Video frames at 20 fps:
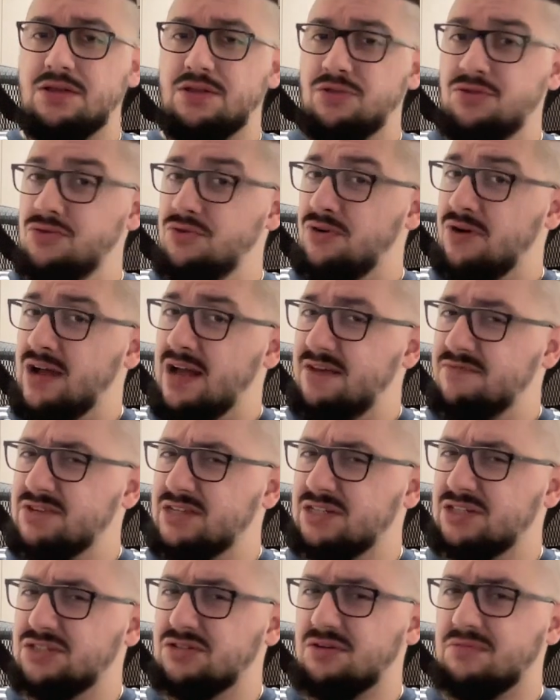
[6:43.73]
Not
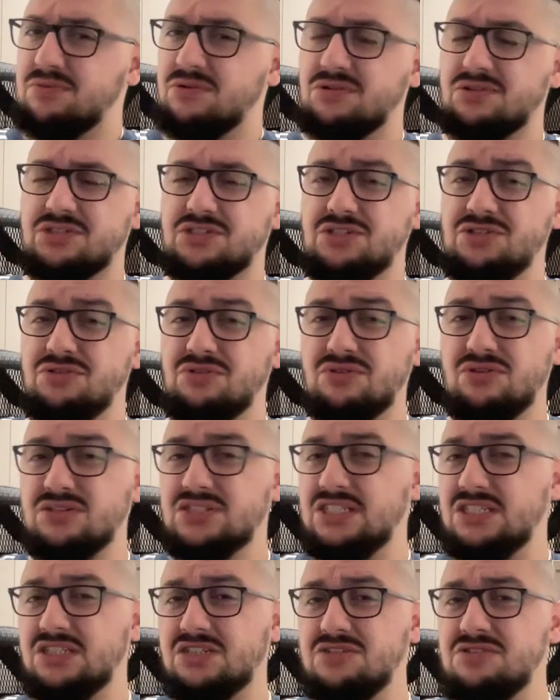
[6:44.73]
having a stop loss, your
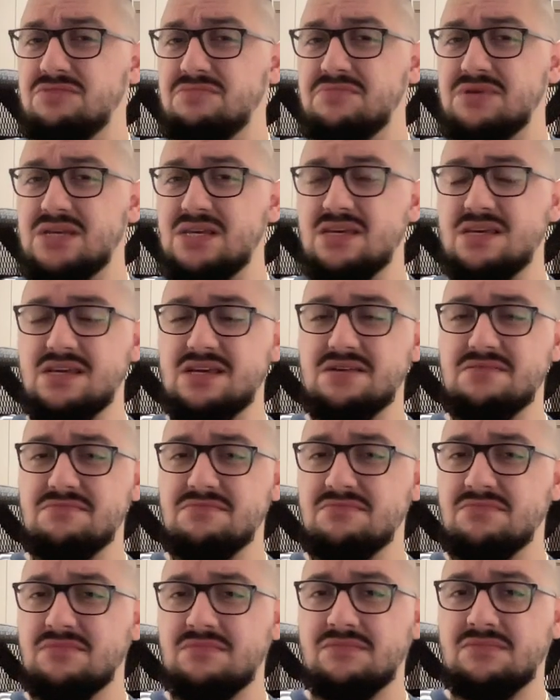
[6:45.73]
losses could be
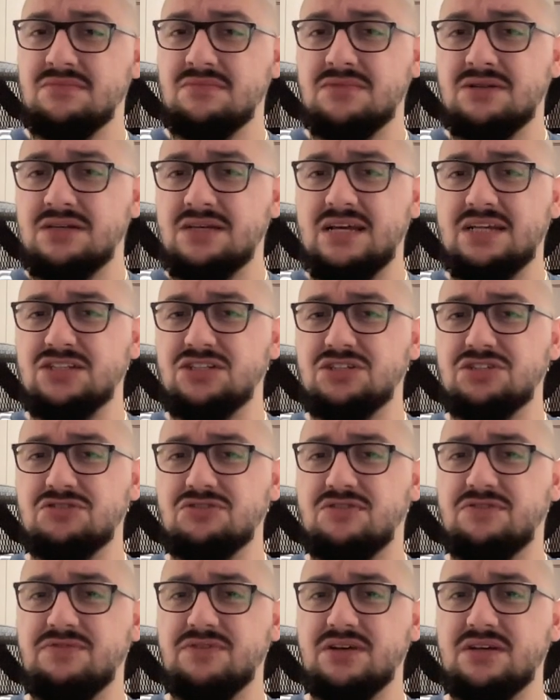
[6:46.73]

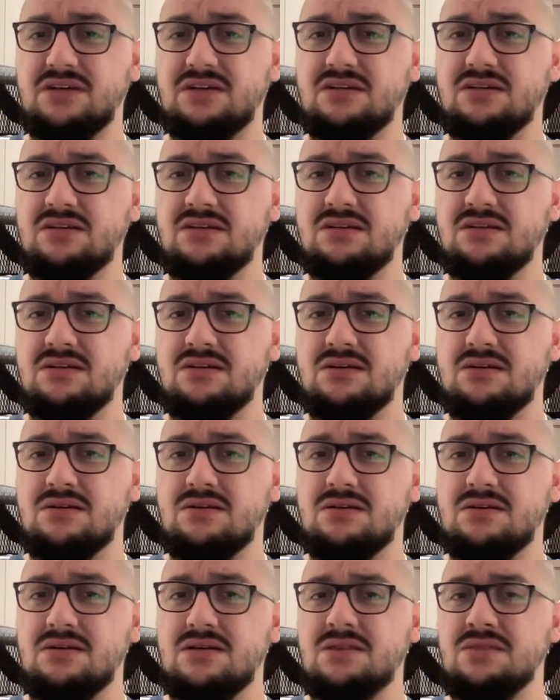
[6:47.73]
catastrophic,
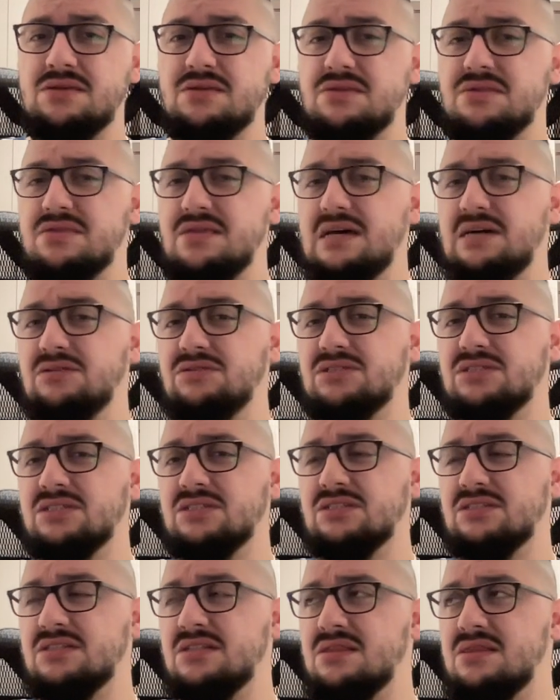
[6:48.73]
in the
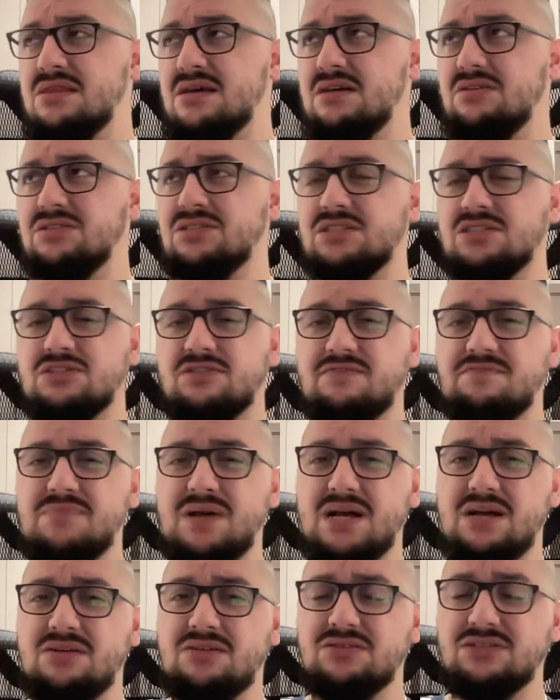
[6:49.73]
thousands and thousands of
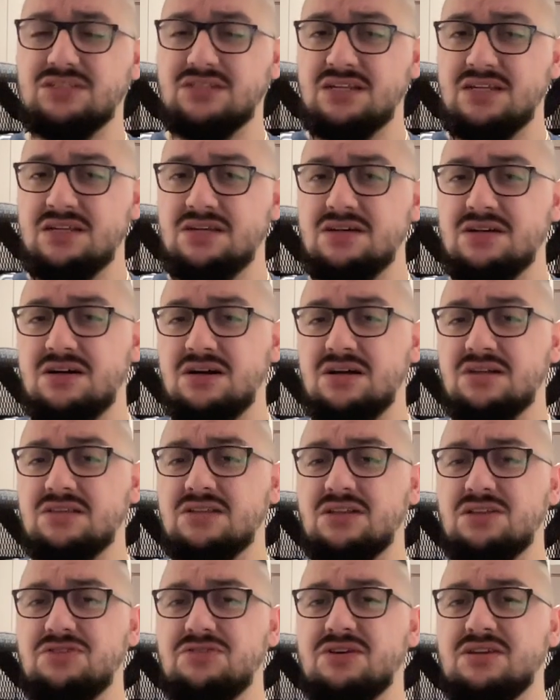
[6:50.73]
pounds,
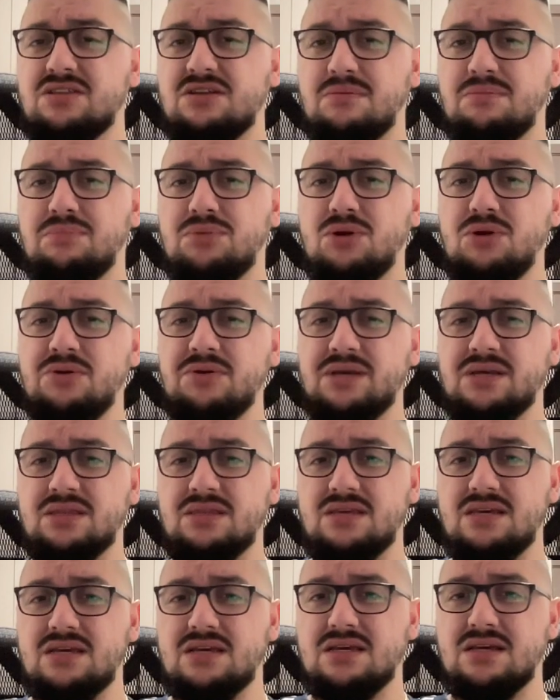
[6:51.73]
until you end up blowing
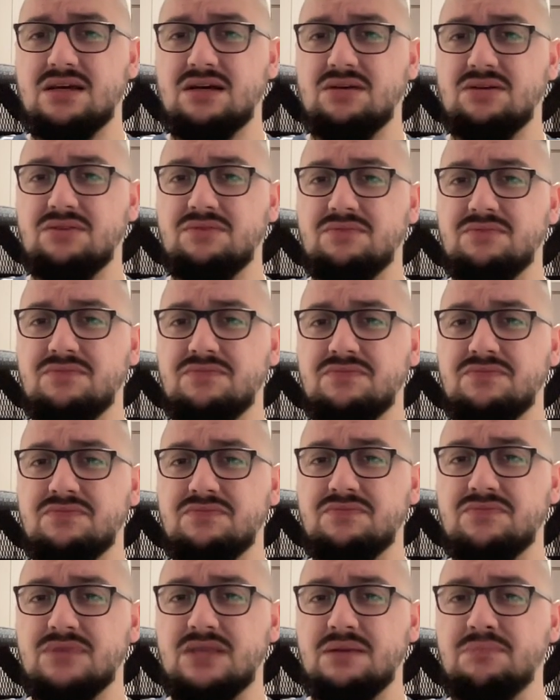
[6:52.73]
the account.
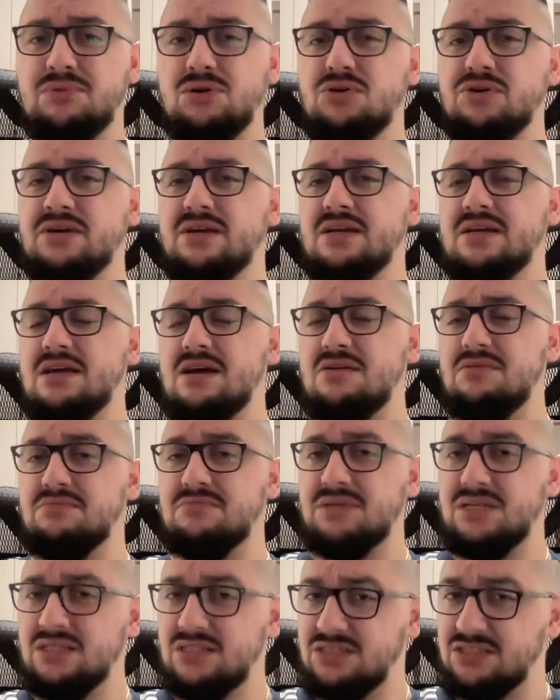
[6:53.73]
And blowing account
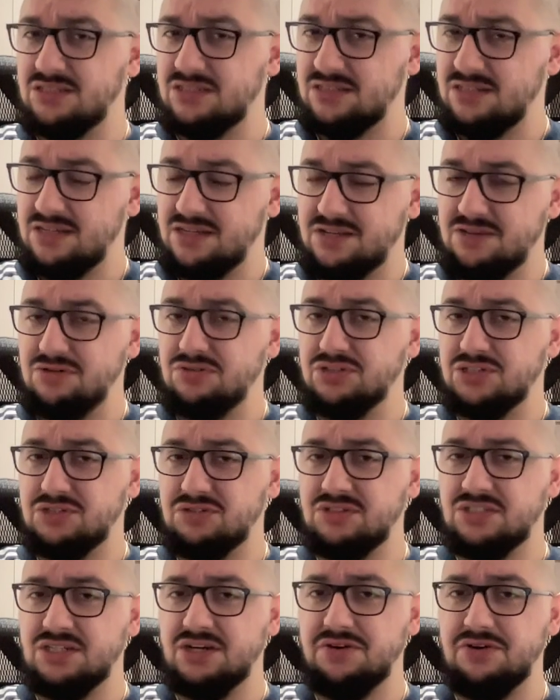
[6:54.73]
means it goes
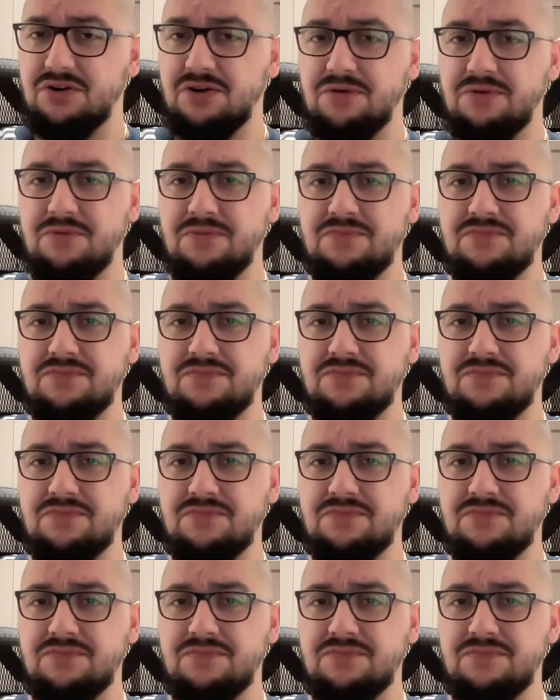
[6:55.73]
to zero.